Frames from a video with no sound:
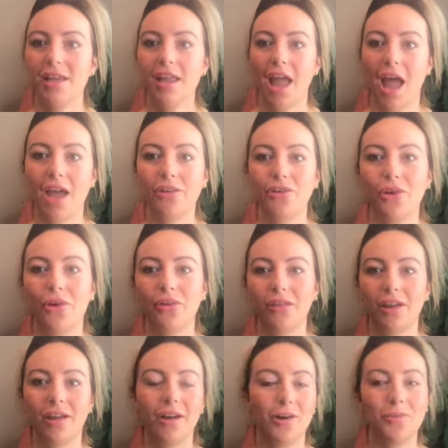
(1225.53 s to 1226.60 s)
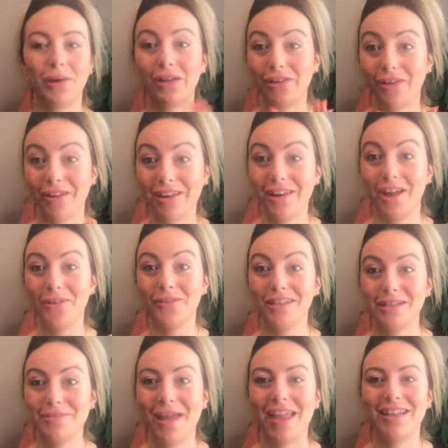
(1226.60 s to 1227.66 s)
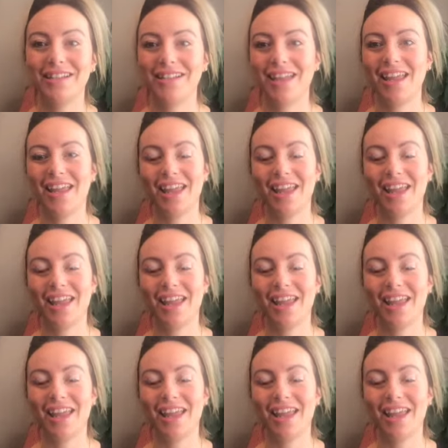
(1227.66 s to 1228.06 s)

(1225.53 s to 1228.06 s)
and not the, oh my God, life is amazing